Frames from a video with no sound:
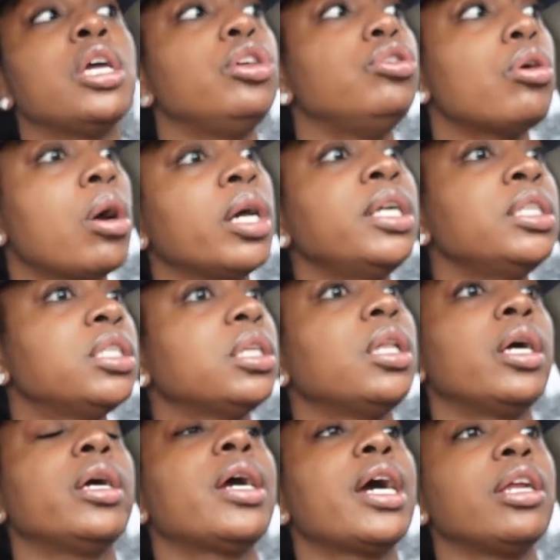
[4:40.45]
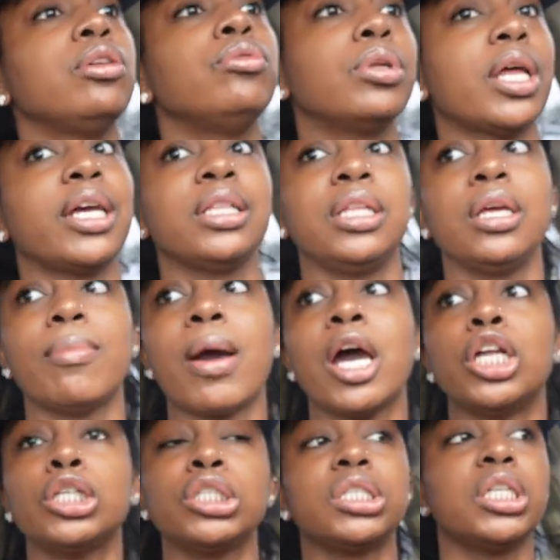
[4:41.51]
Y'all need to learn how to do it like them. I
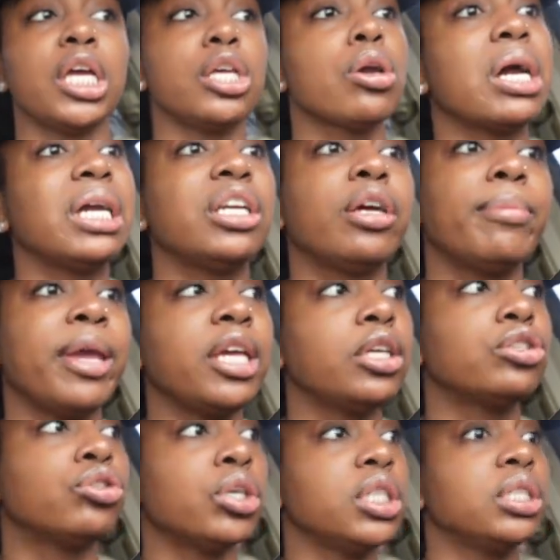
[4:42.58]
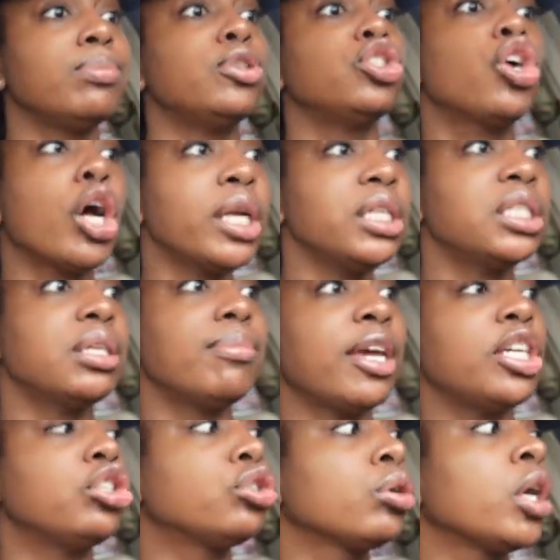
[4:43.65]
understand y'all in there making drinks, but y'all need to
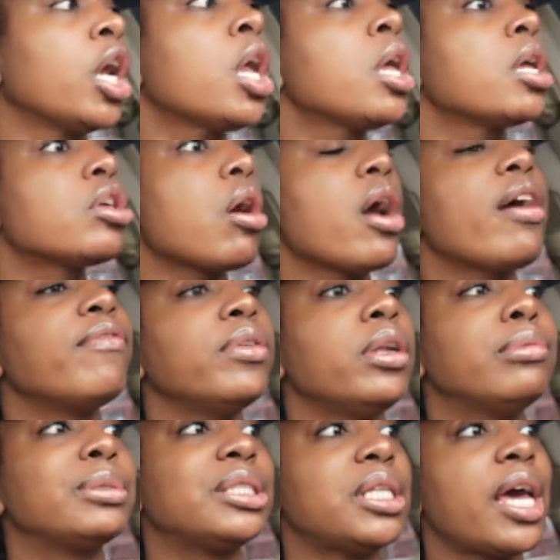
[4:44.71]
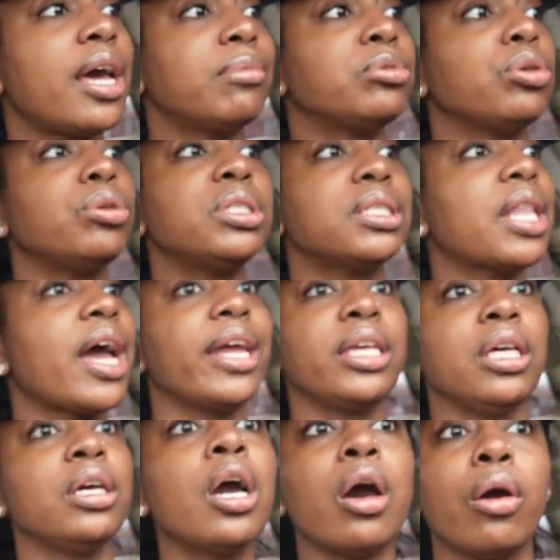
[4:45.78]
make sure y'all have enough staff so this line
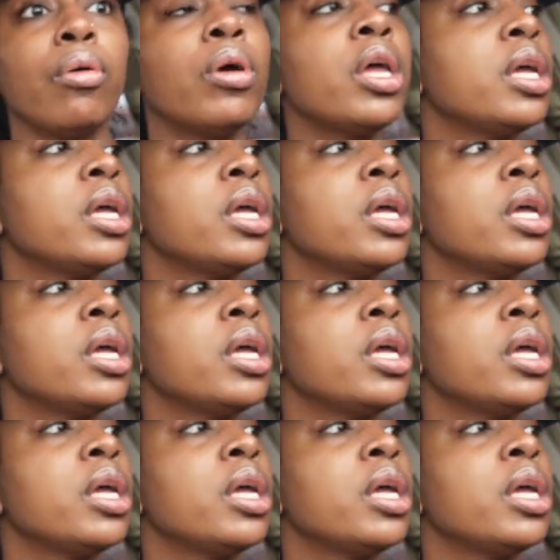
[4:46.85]
can go.